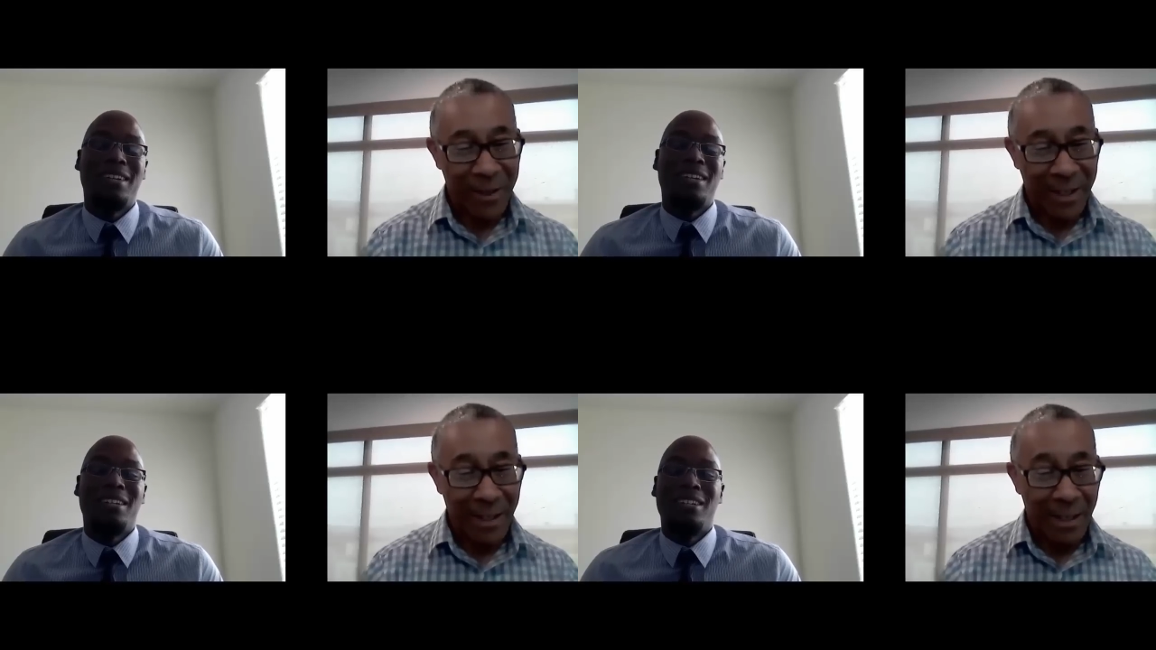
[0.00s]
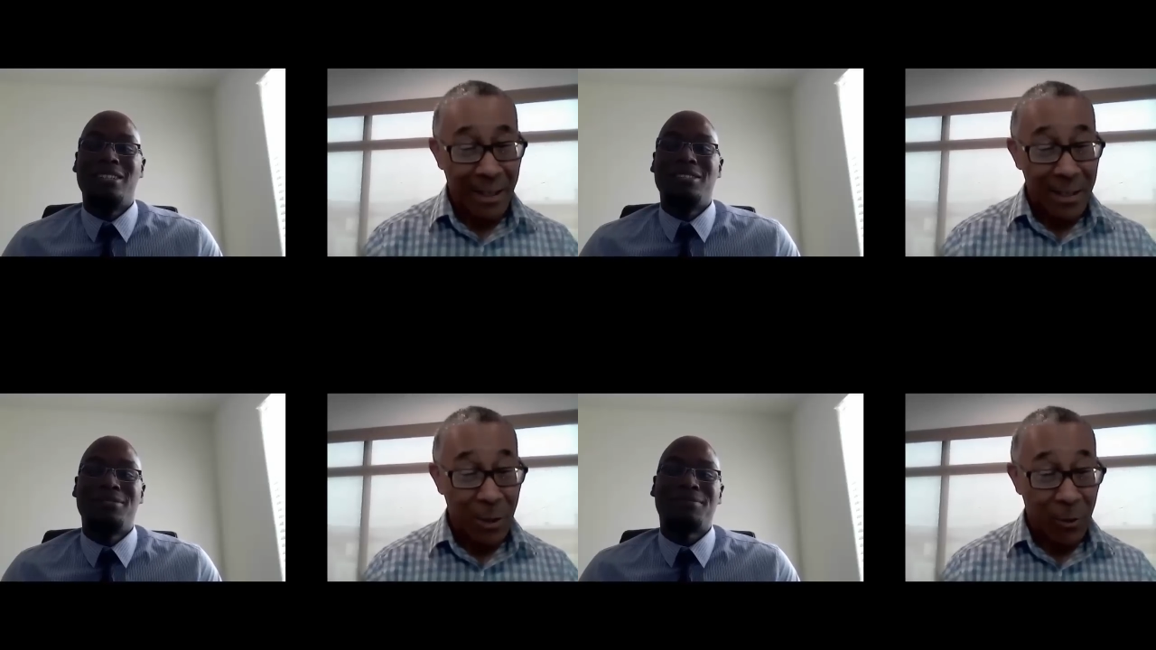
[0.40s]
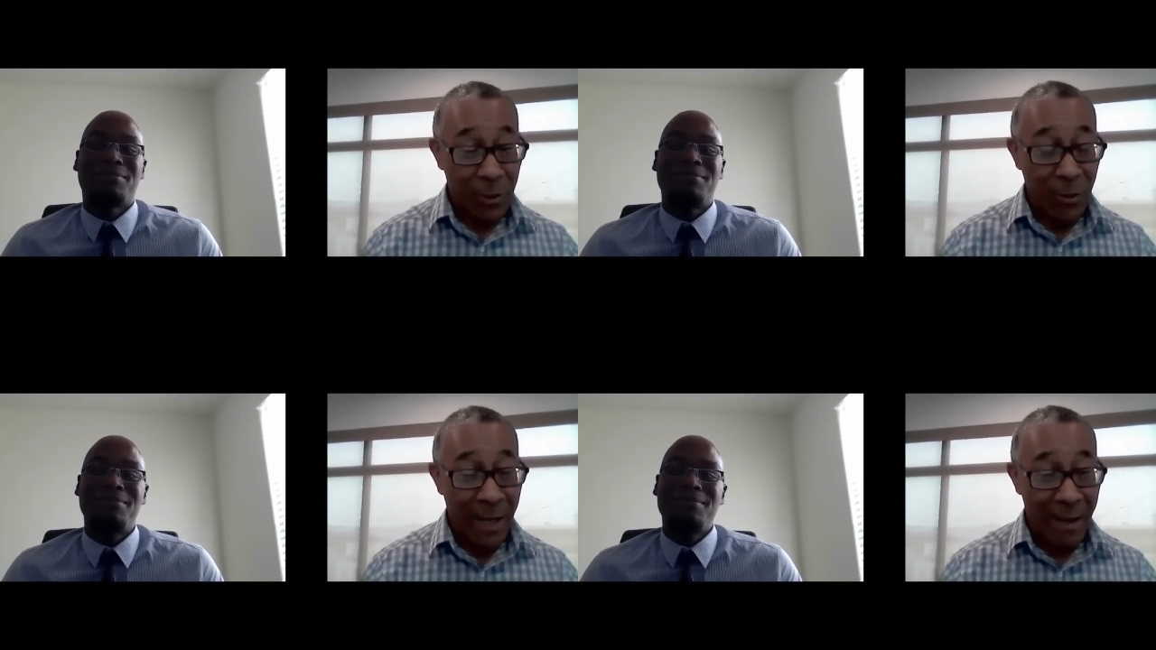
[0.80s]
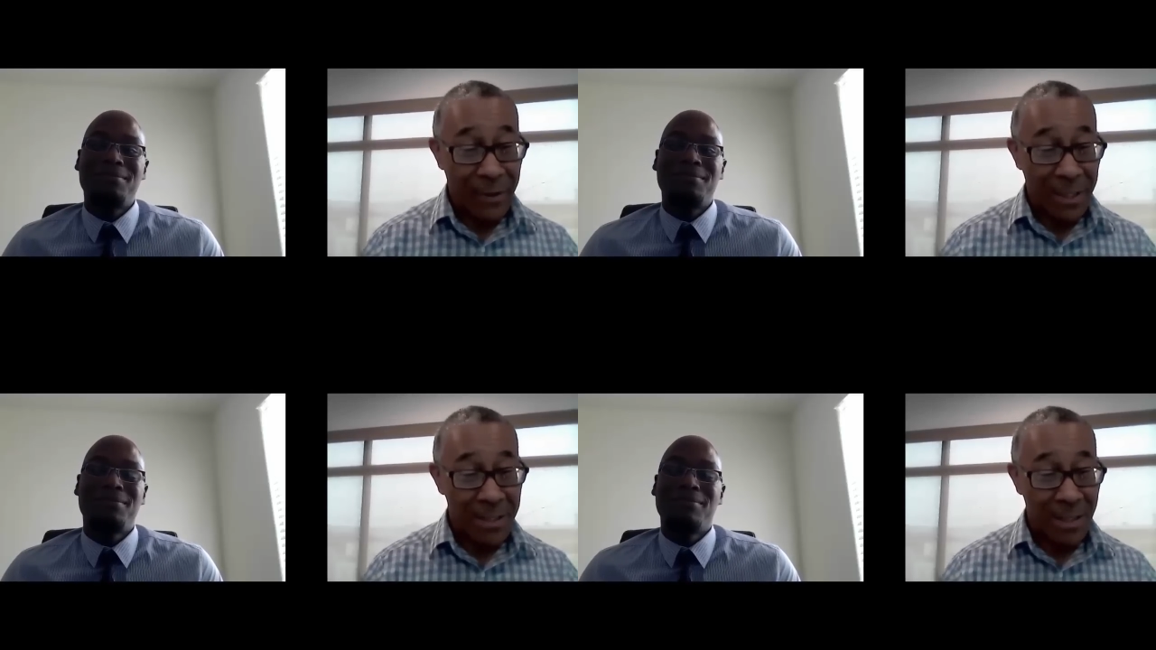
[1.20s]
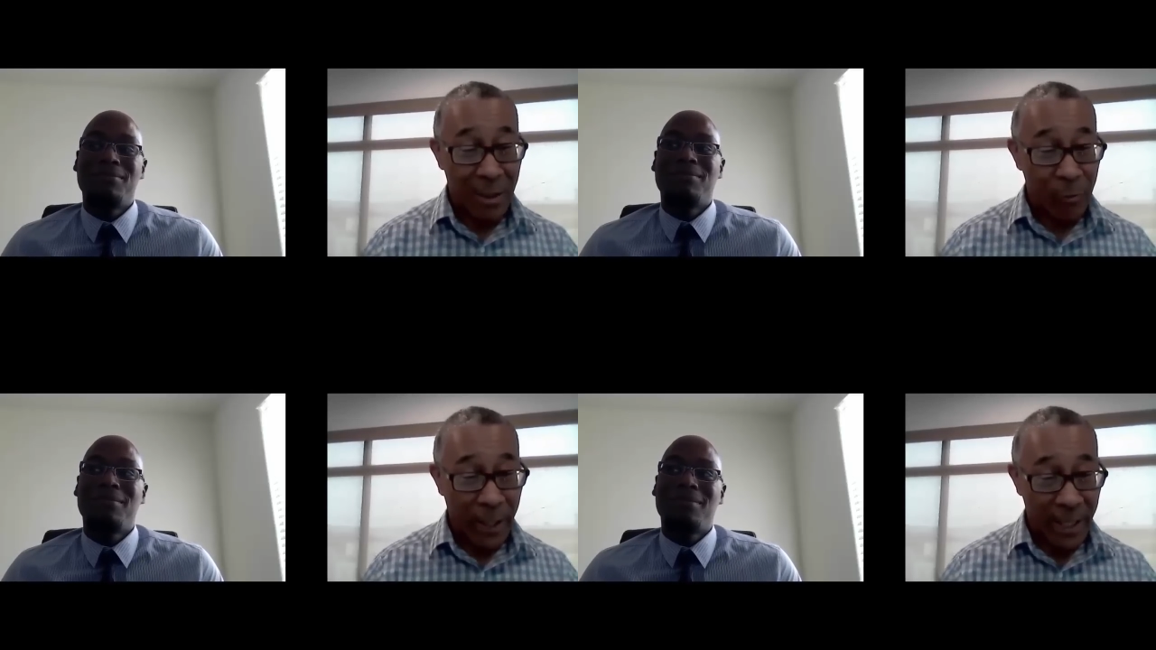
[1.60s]
Speaker 1: great. So you have this uh,
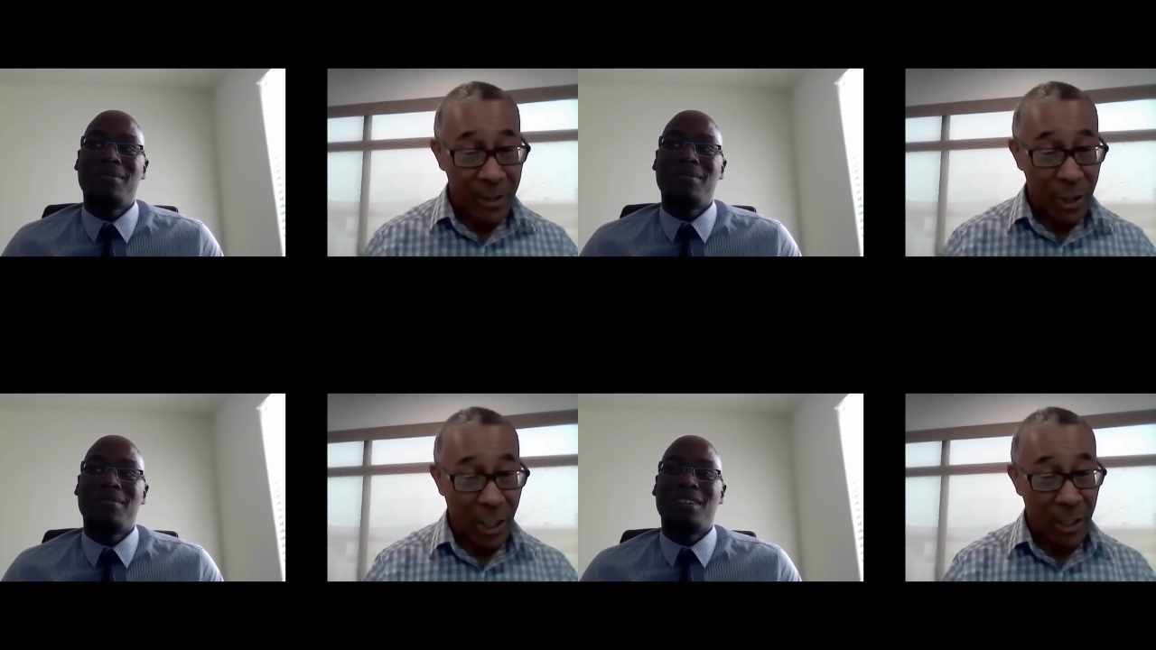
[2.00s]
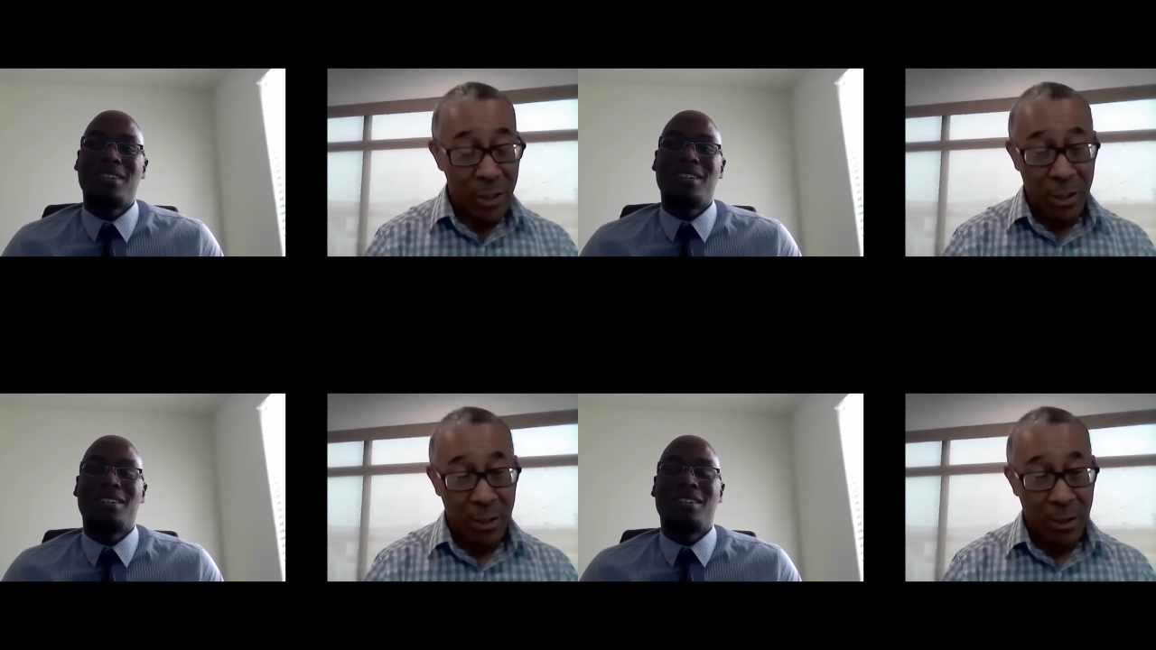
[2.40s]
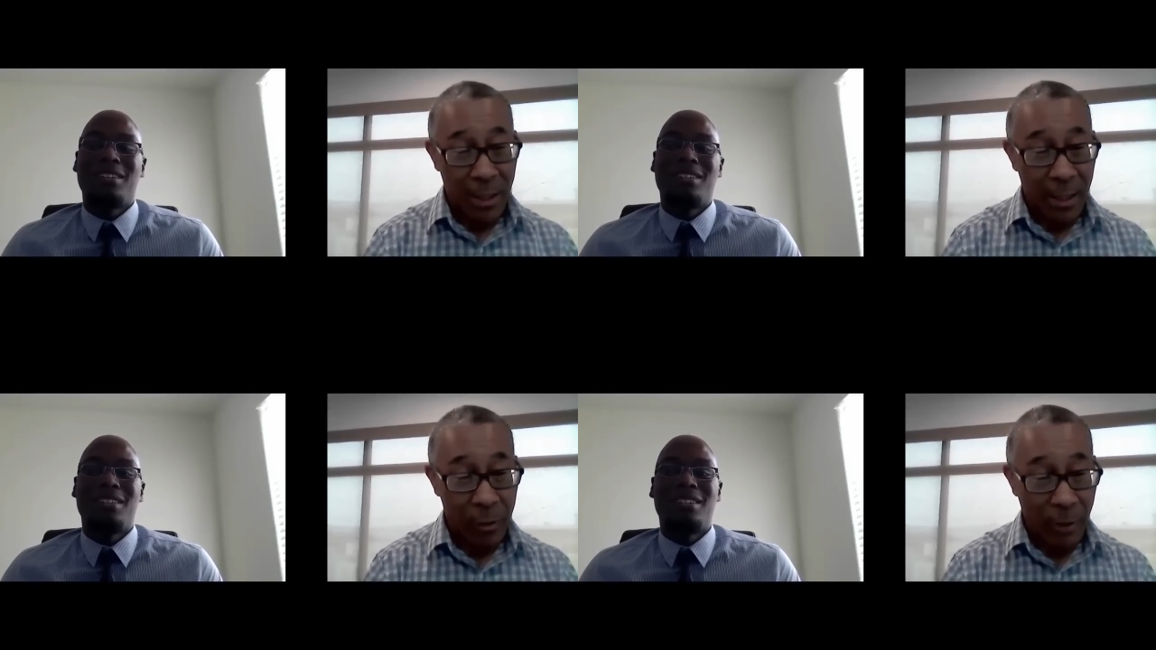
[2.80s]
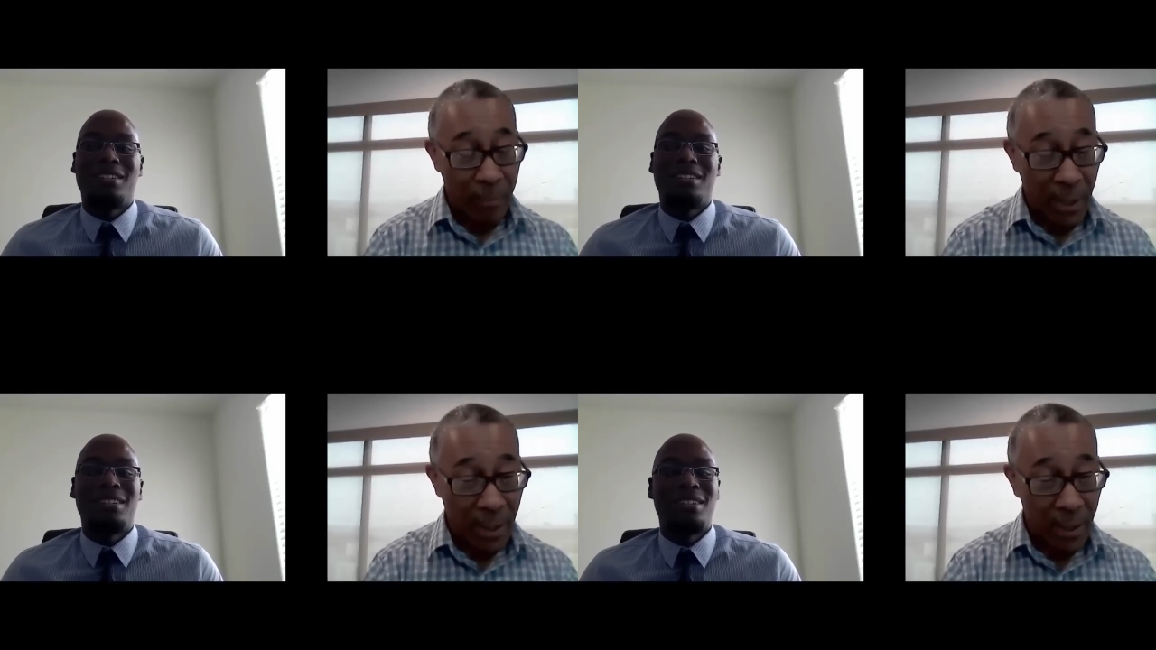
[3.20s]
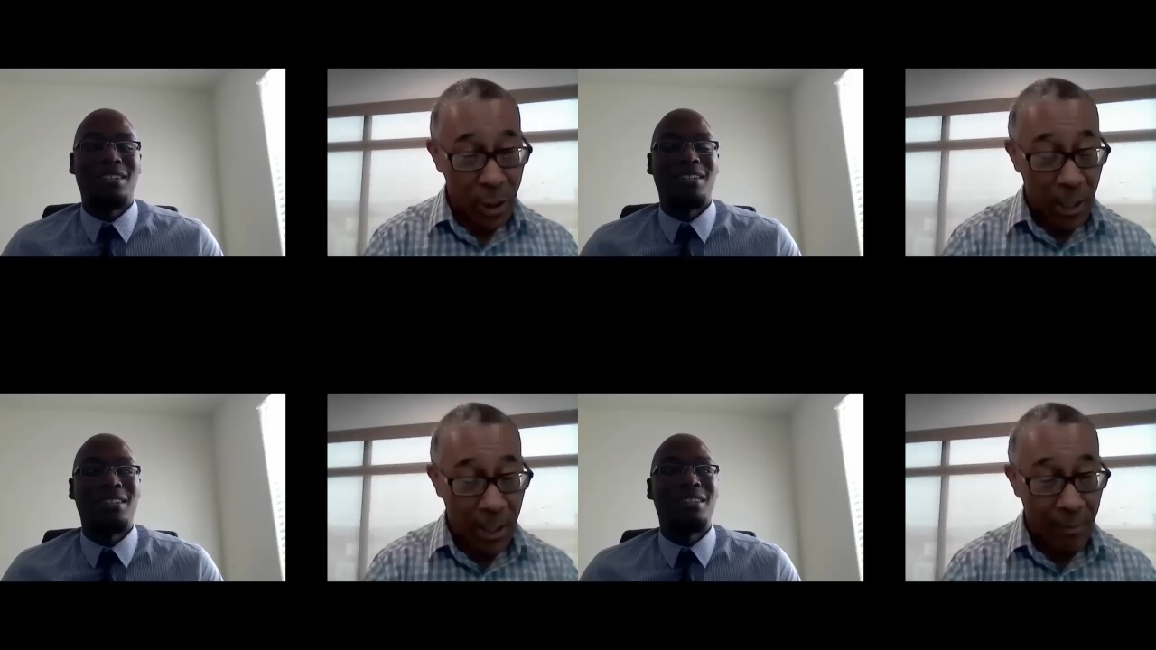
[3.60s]
great education, uh, great paying
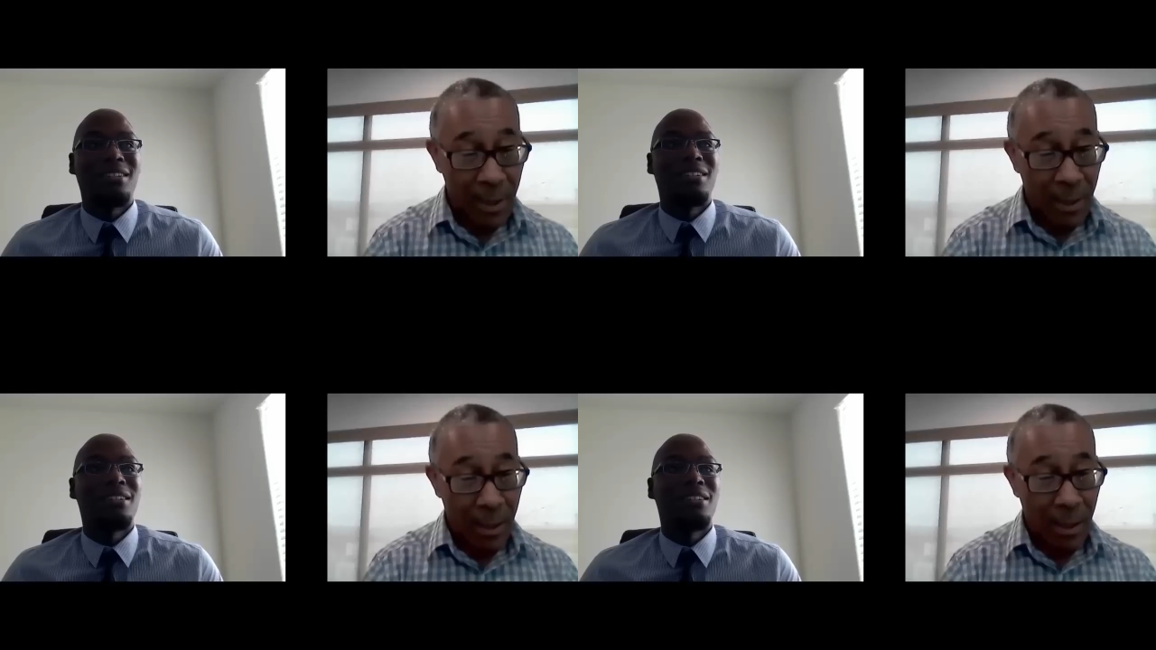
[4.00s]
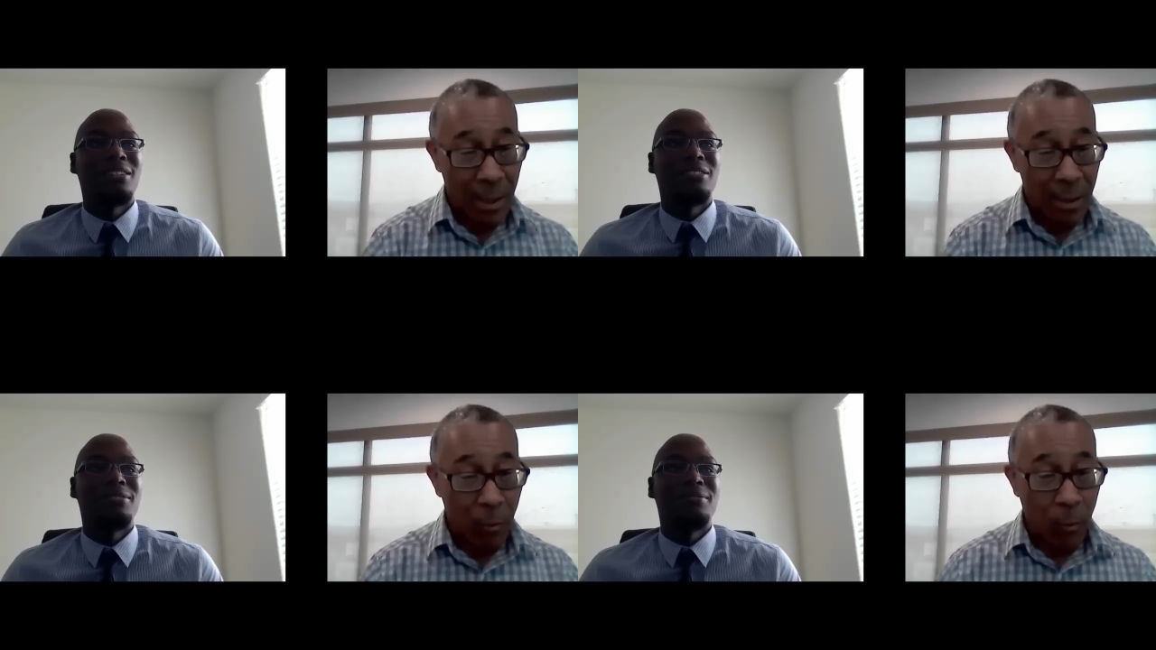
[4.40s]
job. Uh,